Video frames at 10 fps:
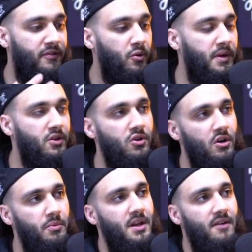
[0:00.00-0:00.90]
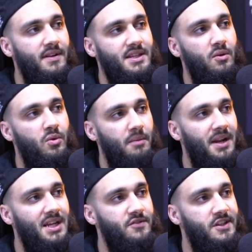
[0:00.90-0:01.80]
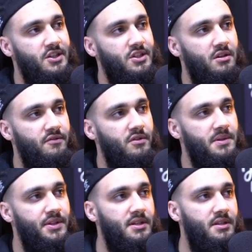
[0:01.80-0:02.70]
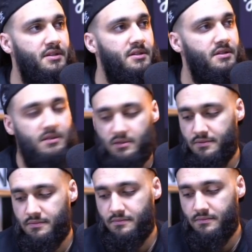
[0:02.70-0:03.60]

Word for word: before we do go, it'd be lovely to hear what are the plans for Al-Ishara for Ramadan. So